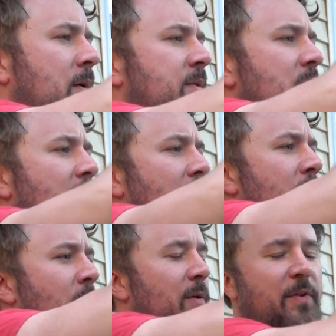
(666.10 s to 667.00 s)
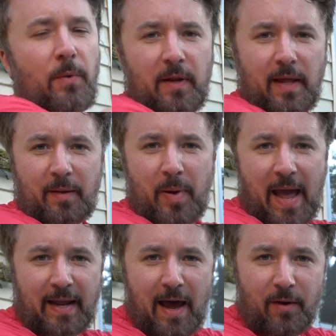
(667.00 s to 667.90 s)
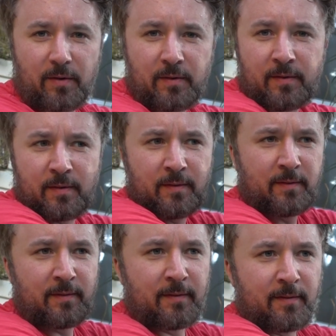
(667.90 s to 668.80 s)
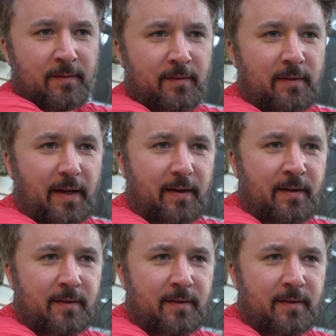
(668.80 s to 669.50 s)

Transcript: So, or if you want to like pack out like